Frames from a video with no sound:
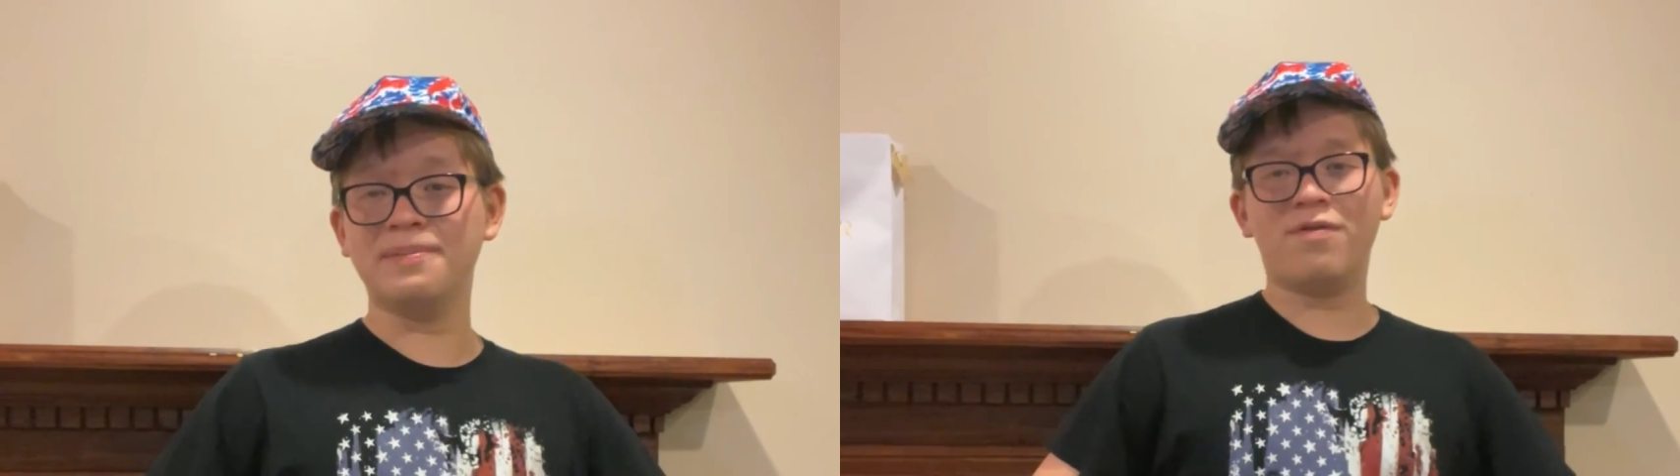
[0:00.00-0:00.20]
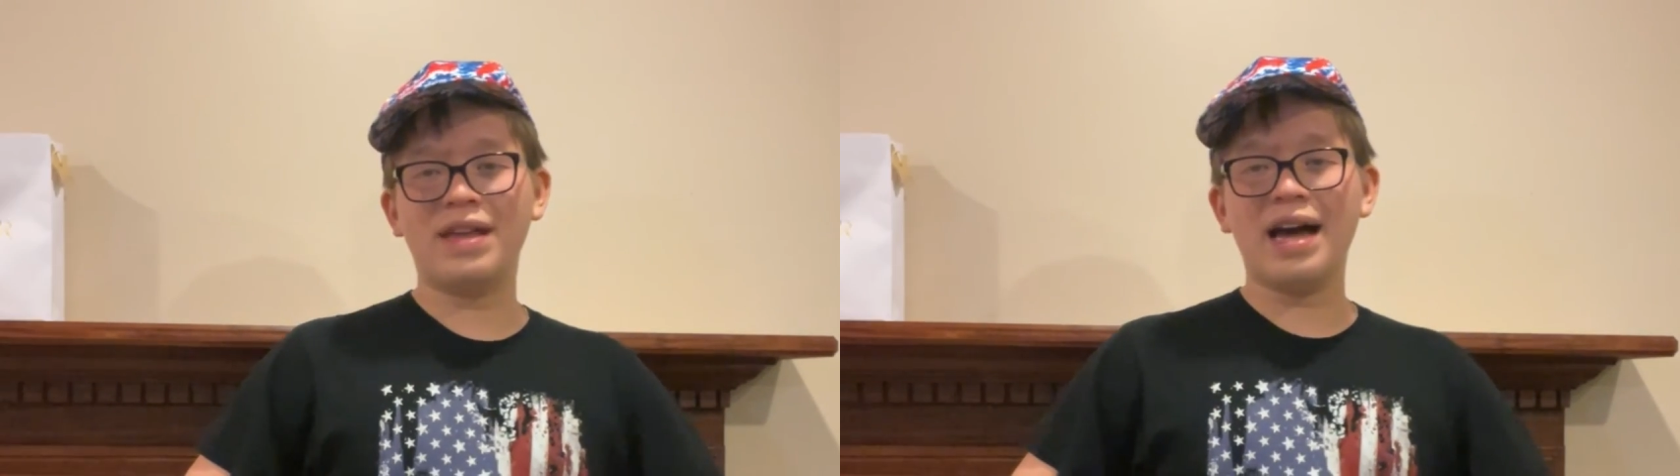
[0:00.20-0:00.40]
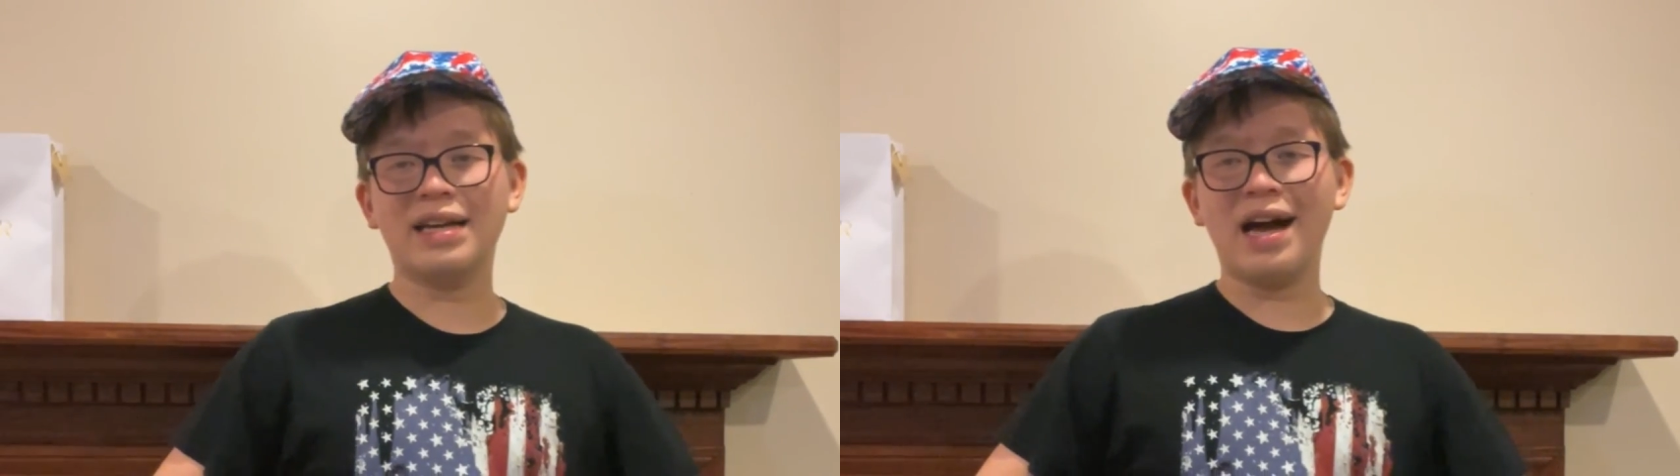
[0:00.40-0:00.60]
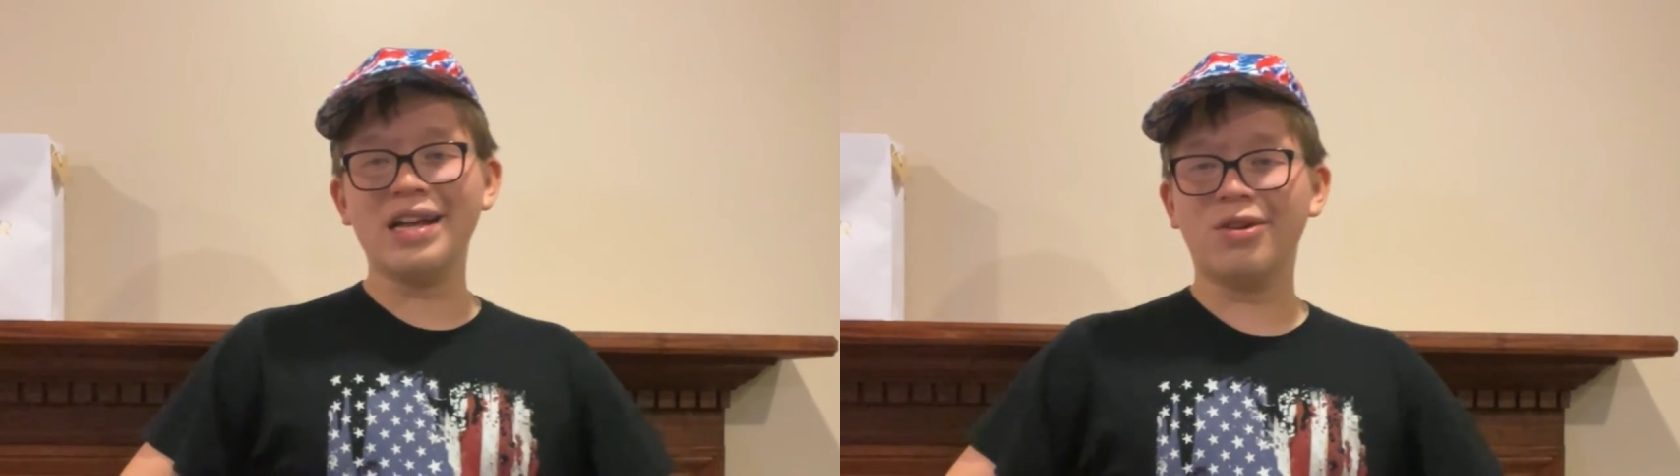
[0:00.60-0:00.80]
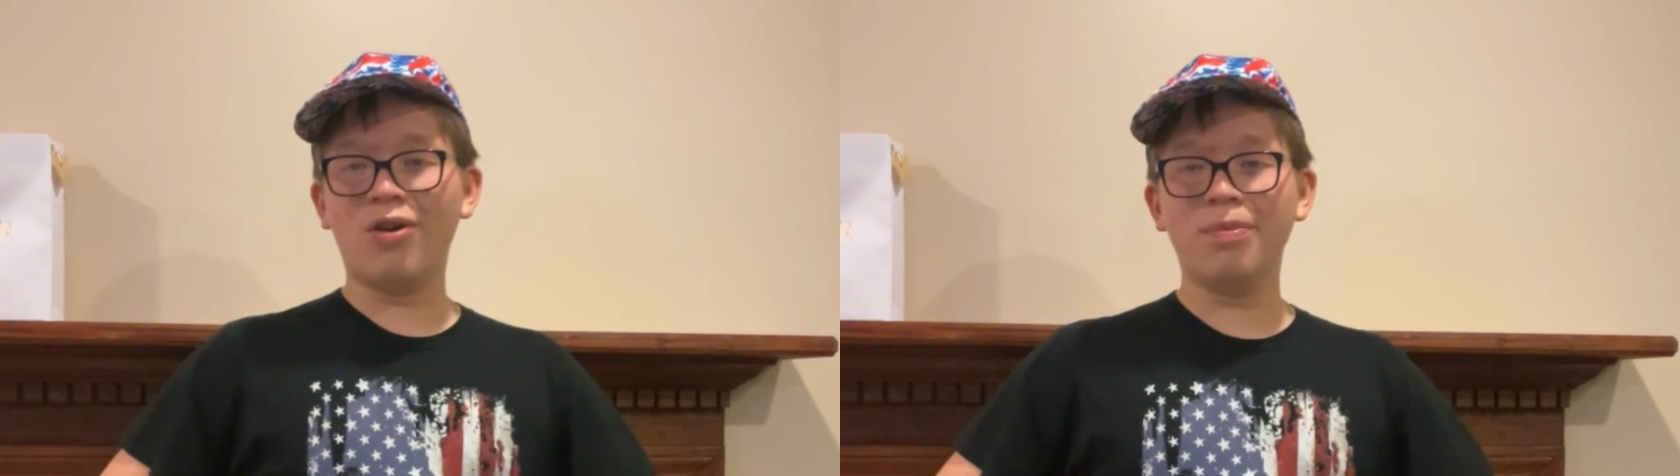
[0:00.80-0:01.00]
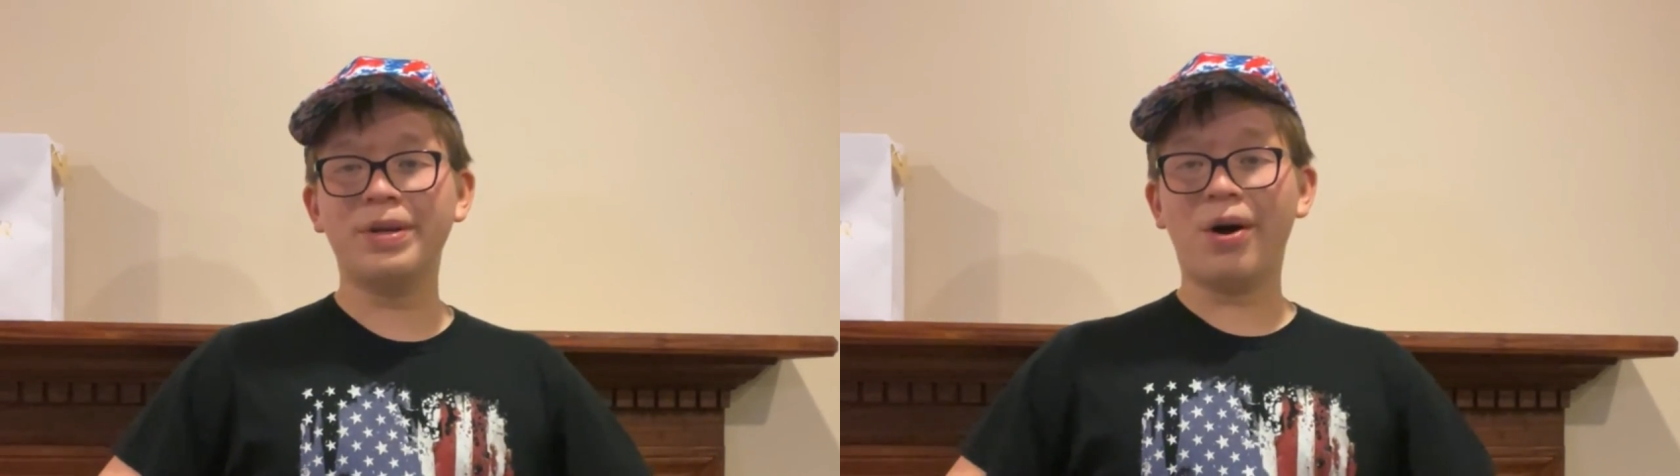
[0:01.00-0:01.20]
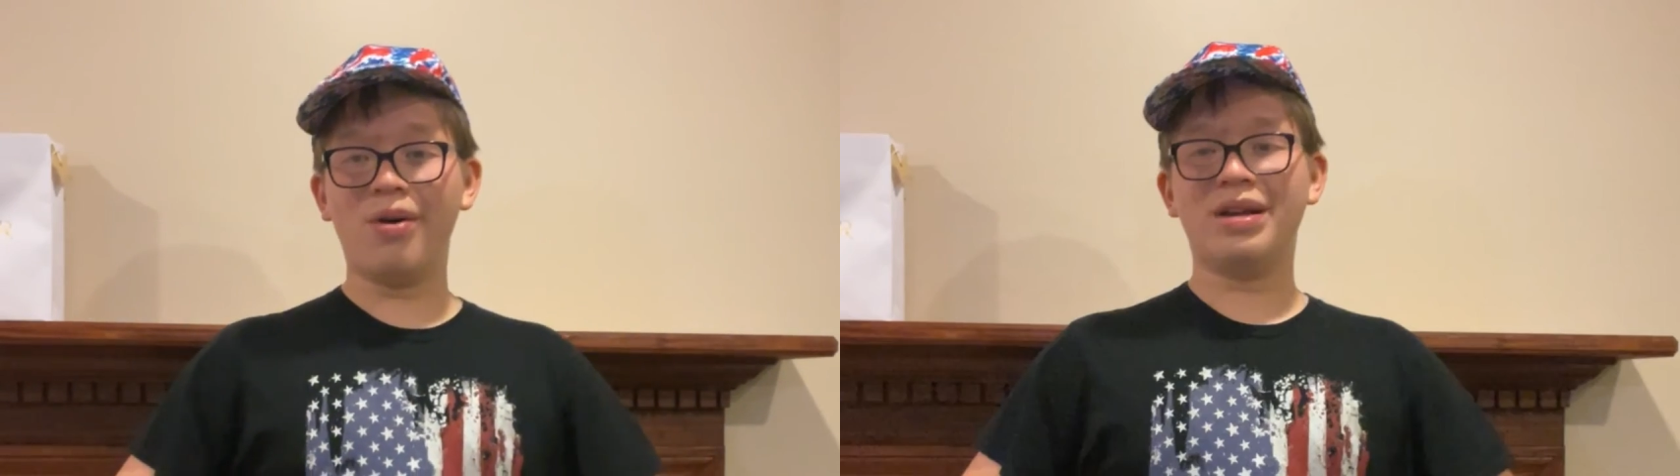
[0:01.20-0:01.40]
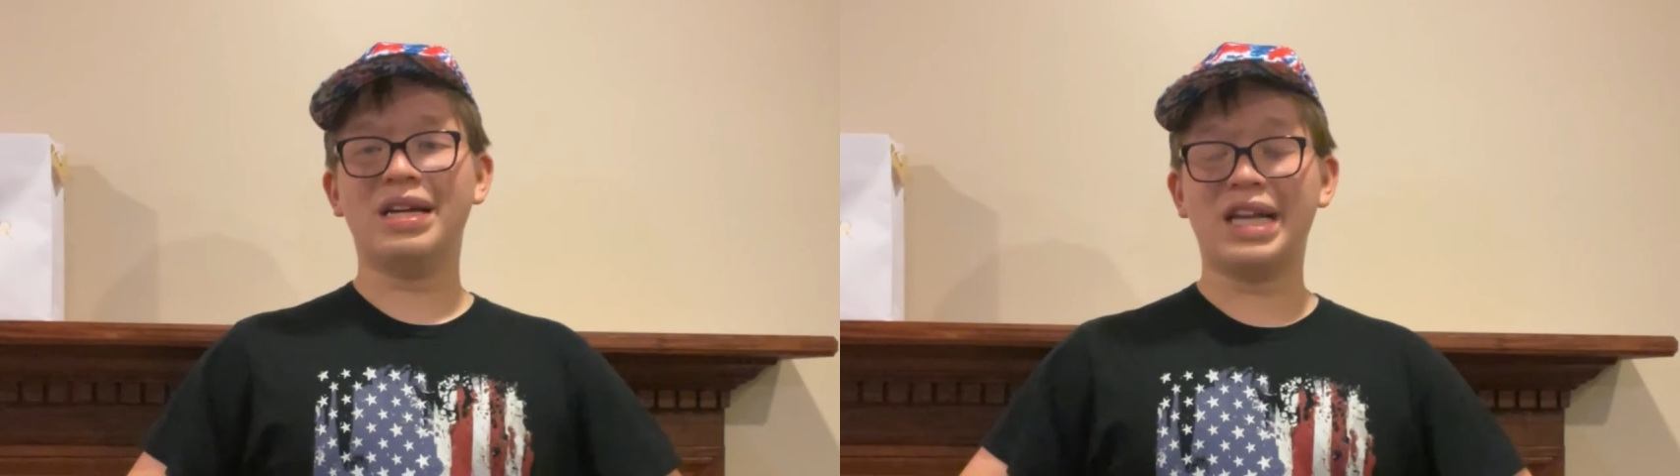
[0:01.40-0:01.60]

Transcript: With that, guys, I hope that all you guys